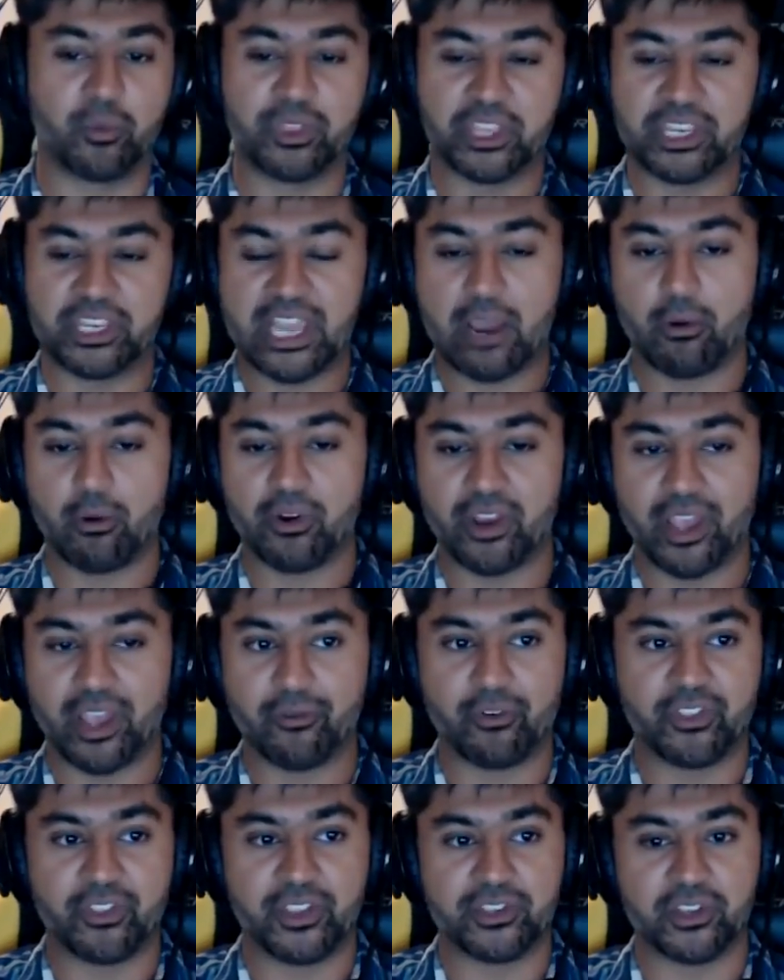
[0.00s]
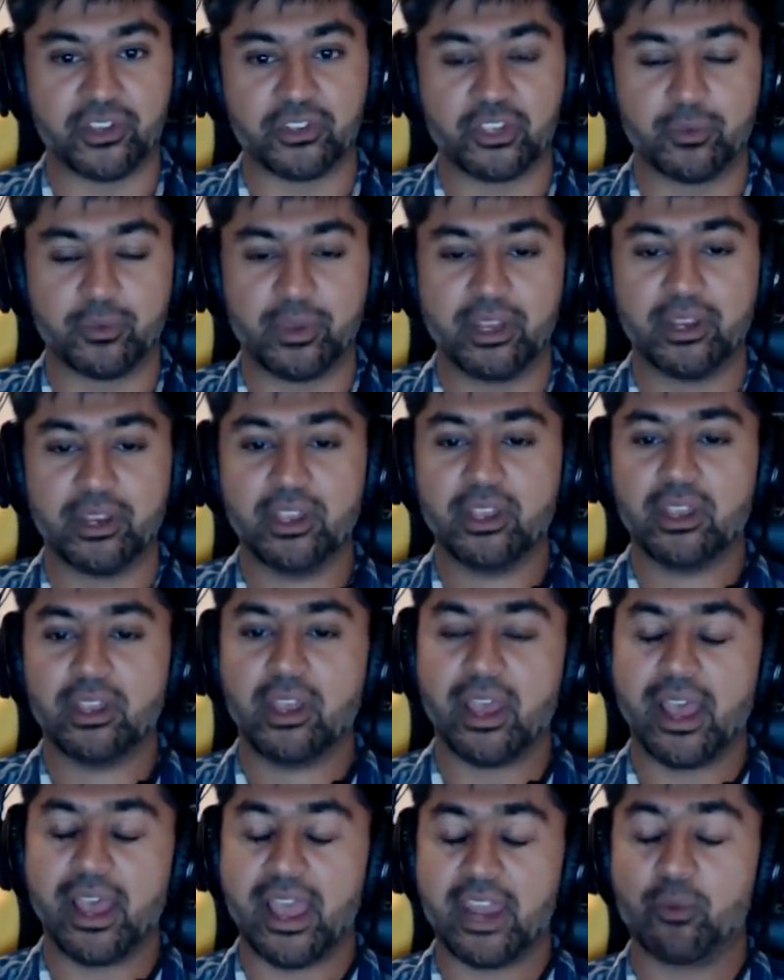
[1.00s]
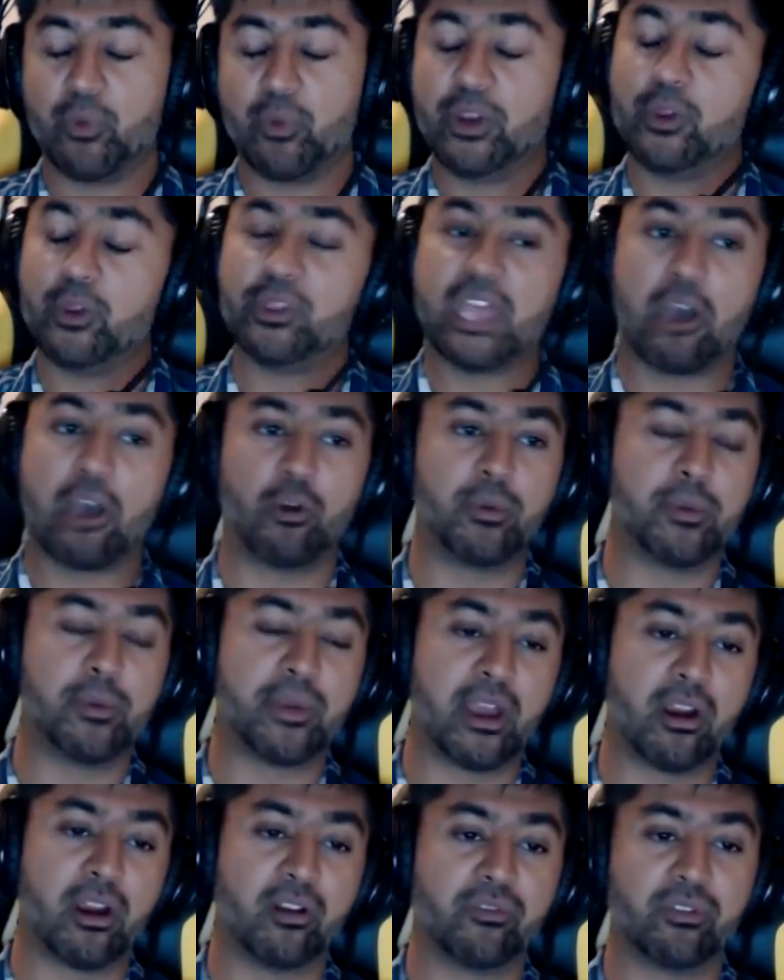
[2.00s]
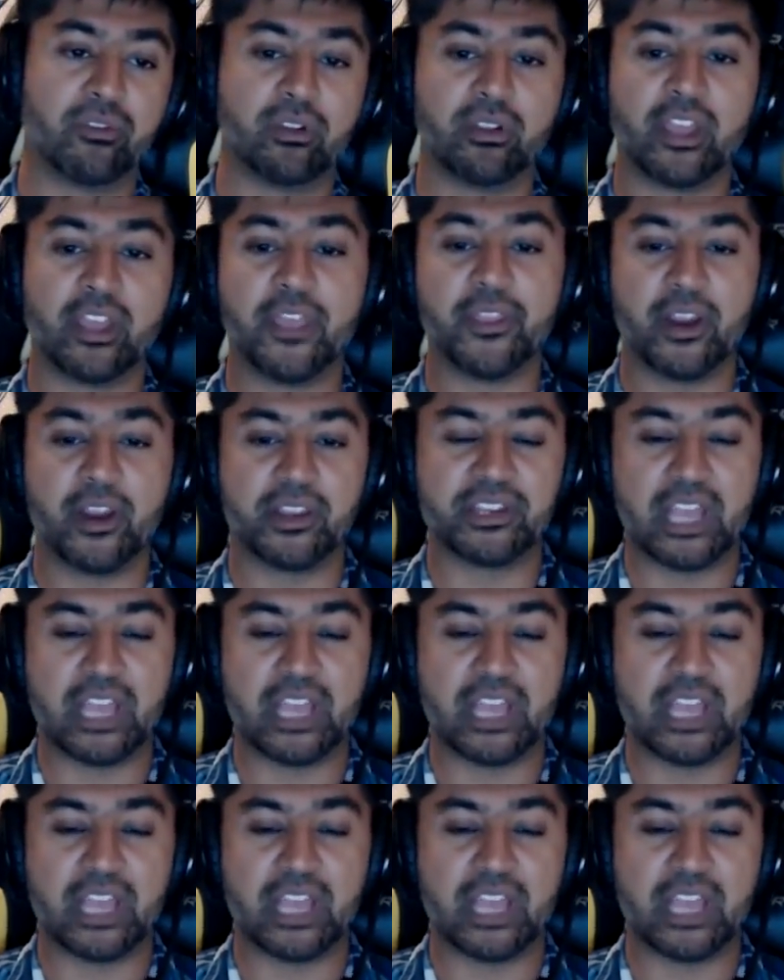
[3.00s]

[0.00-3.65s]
with the tower dive with his ultimate. And we knew that would be powerful. And then on